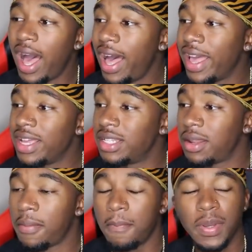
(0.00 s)

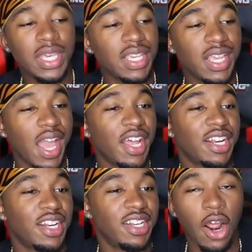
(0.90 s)
I'd
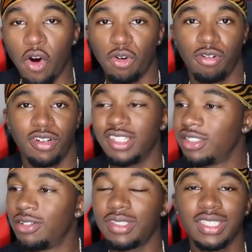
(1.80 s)
be darned.
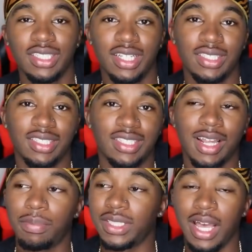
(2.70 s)
There's no such thing as a
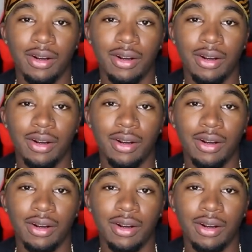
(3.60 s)
side piece.